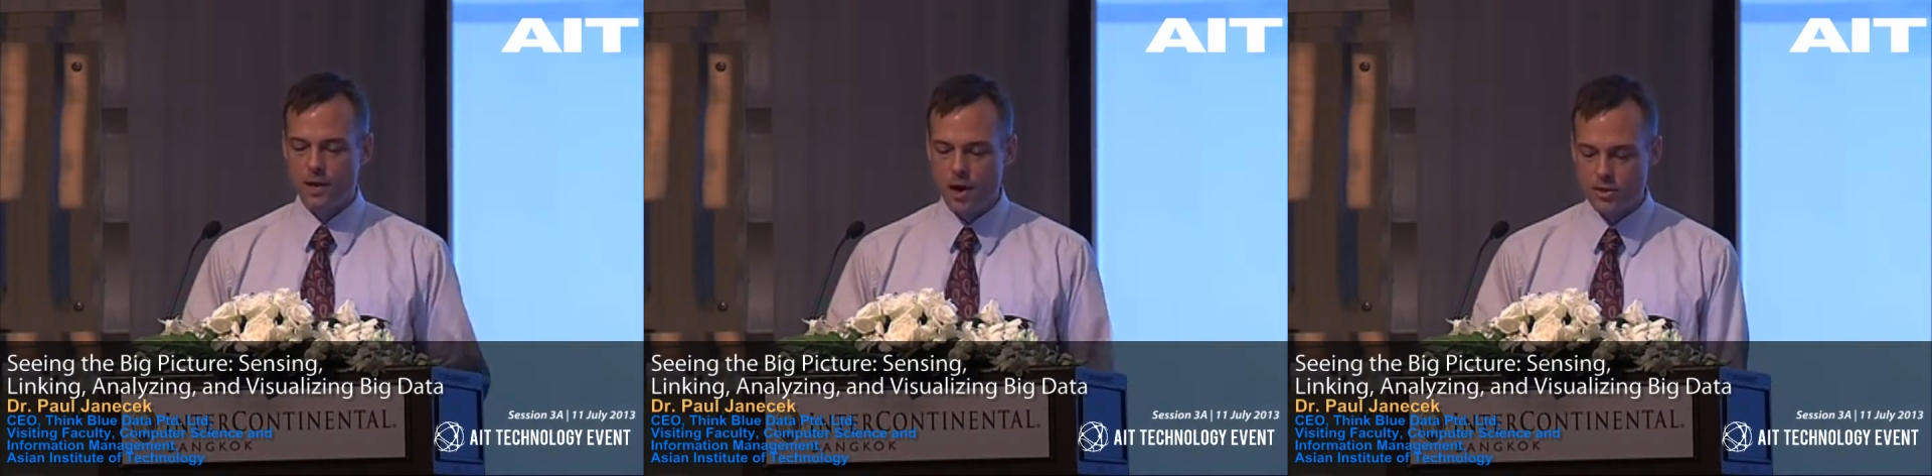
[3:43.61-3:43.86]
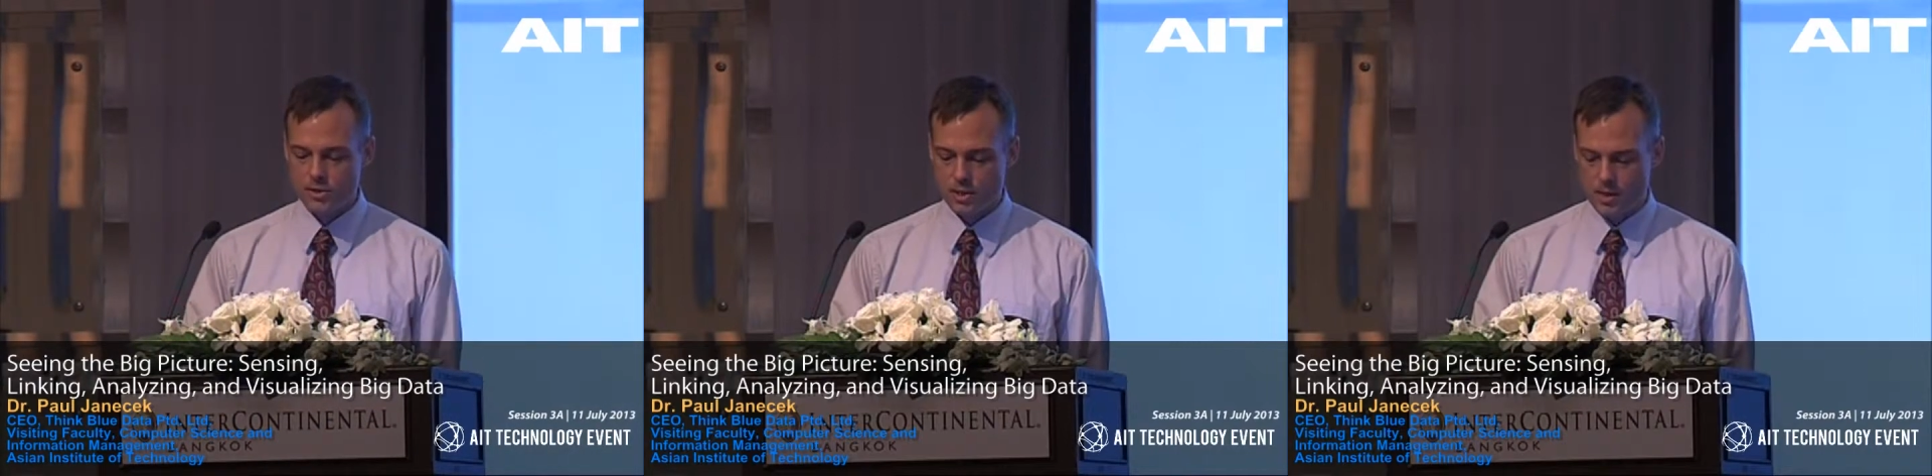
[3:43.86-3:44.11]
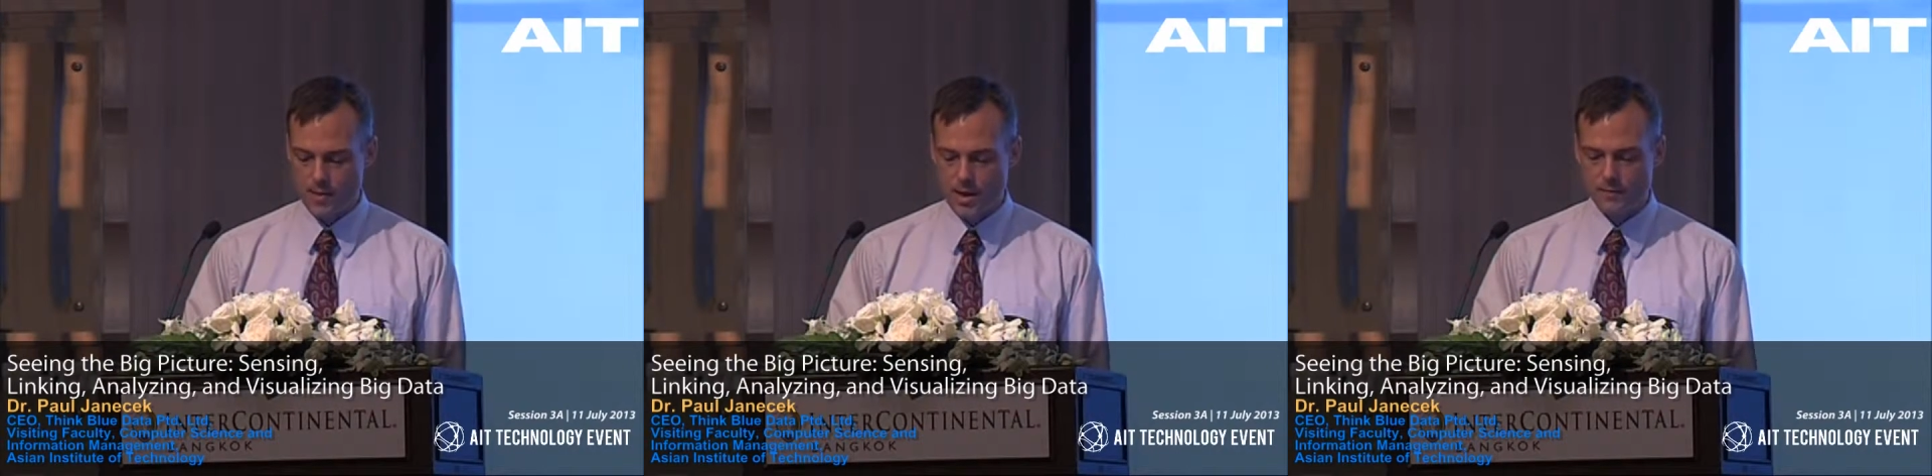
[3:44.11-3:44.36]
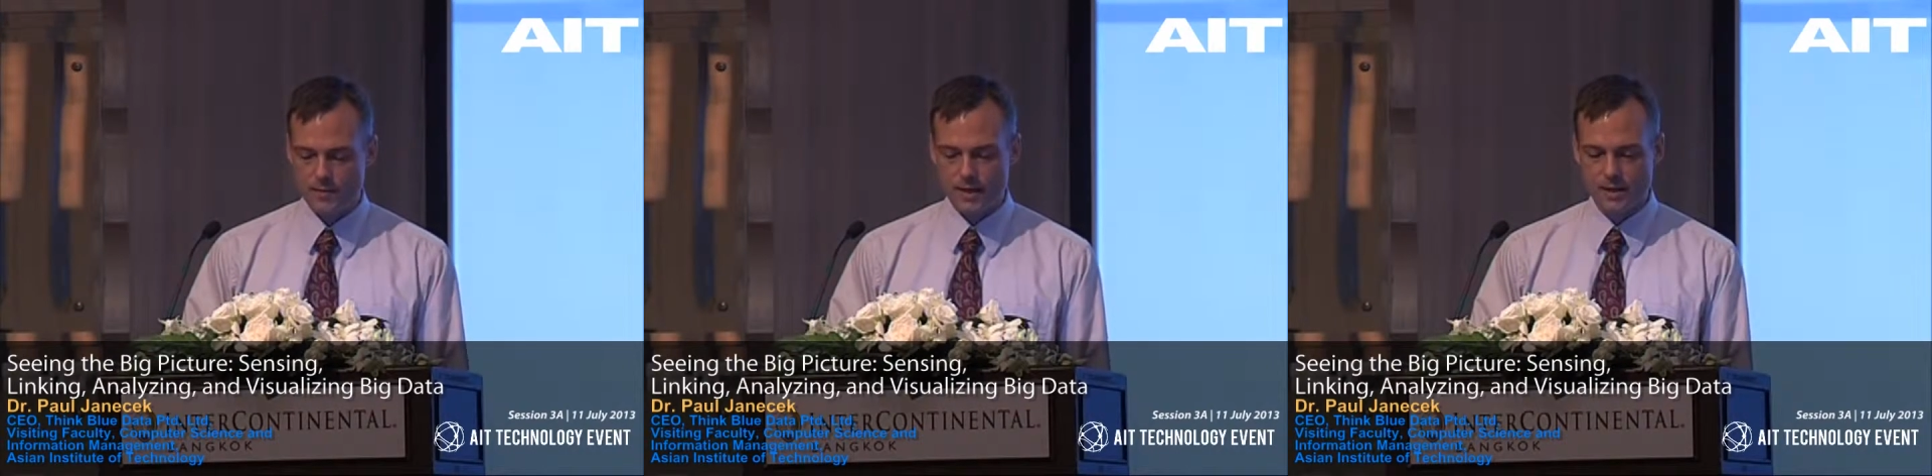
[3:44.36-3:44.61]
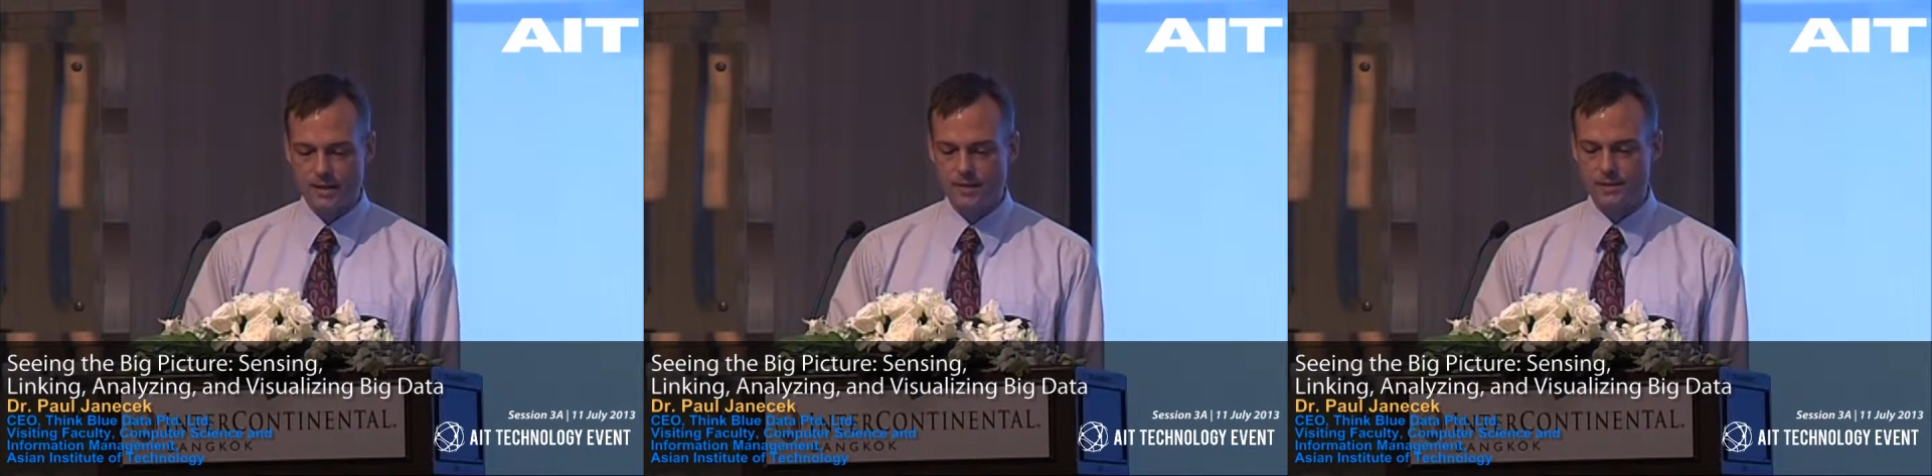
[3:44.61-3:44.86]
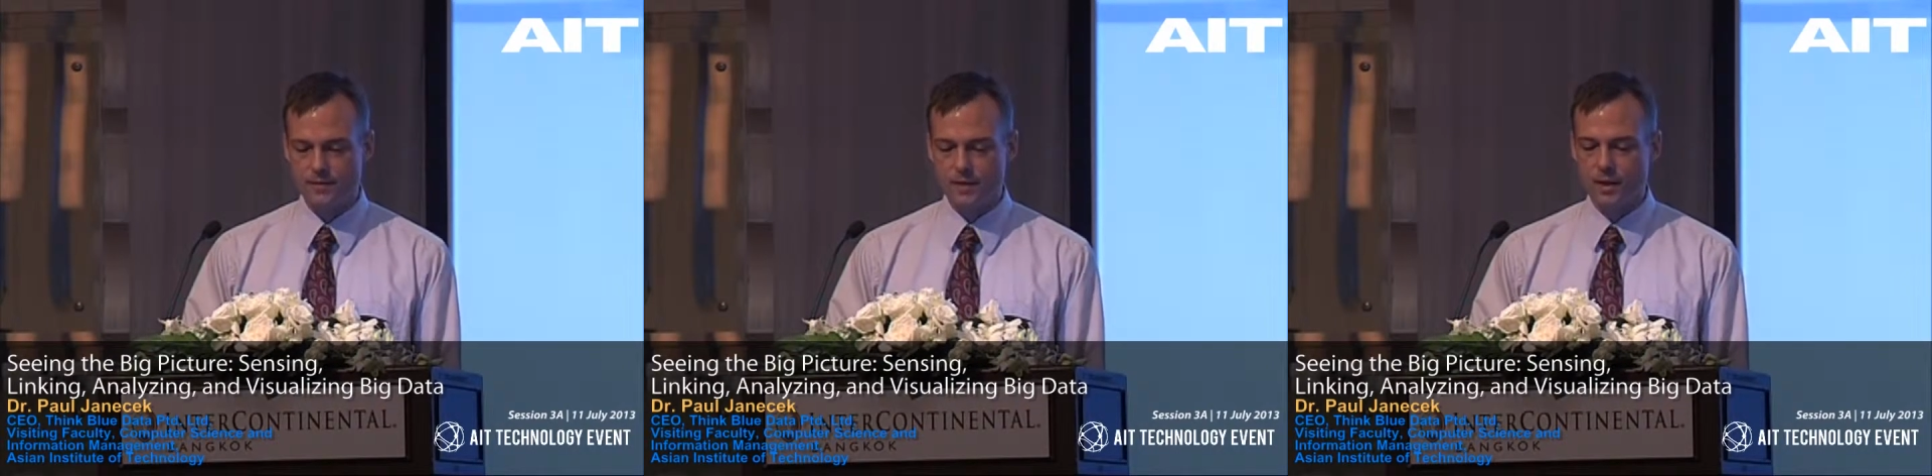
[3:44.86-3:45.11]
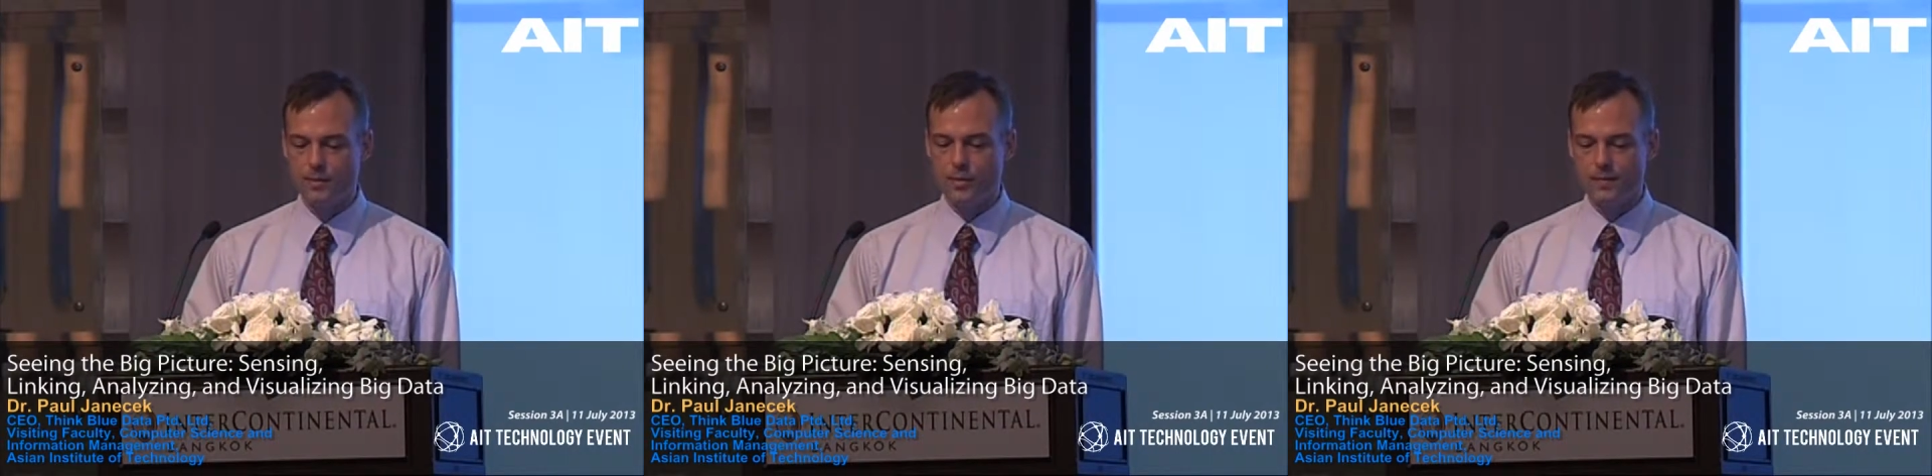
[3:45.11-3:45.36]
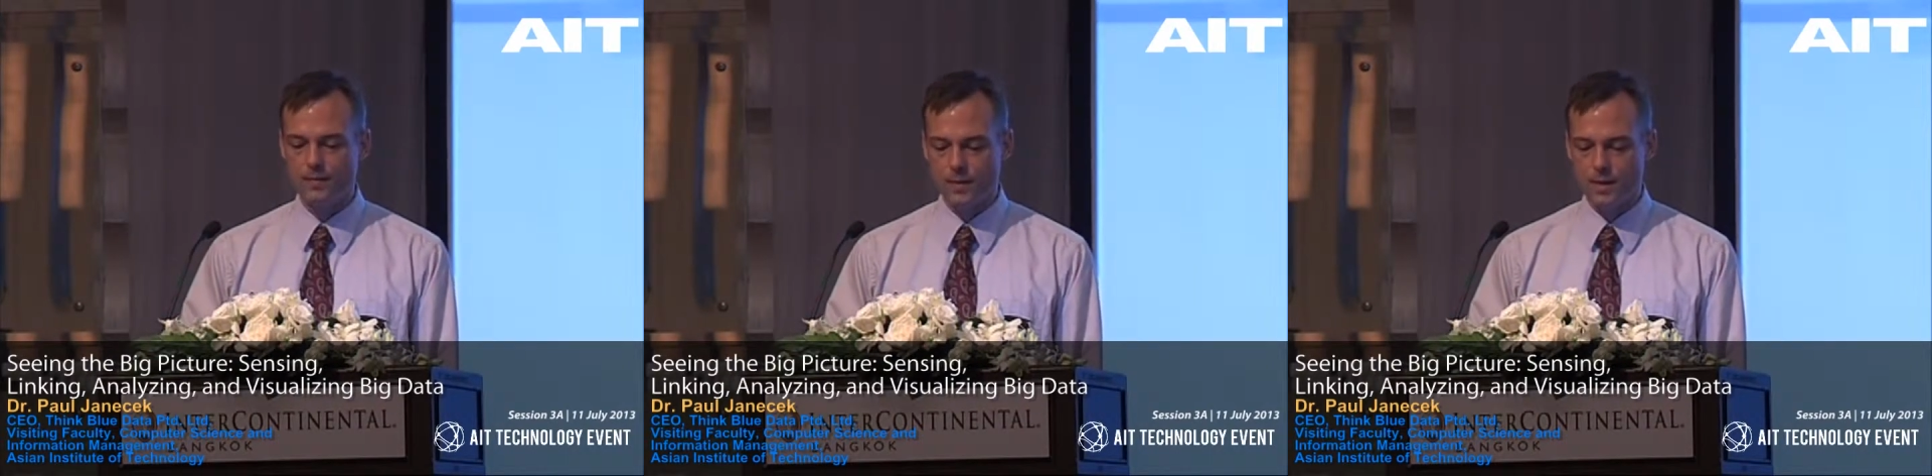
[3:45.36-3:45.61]
large amount of data that is
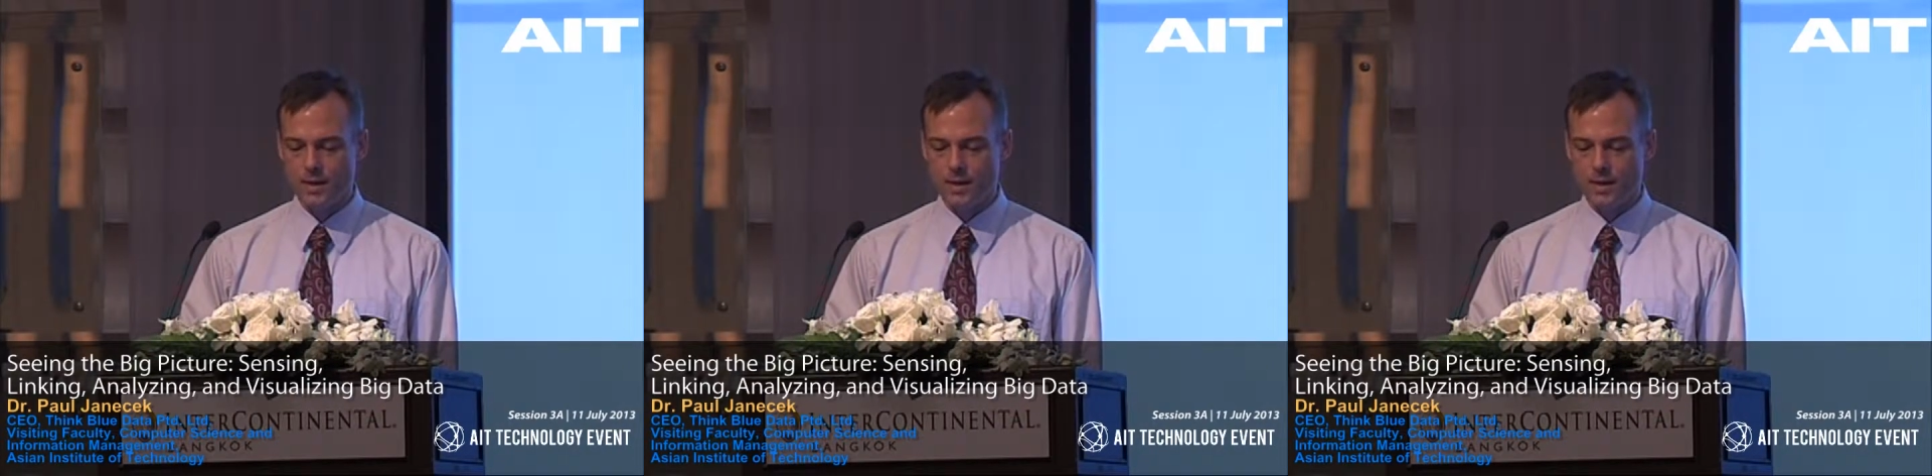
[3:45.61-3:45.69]
available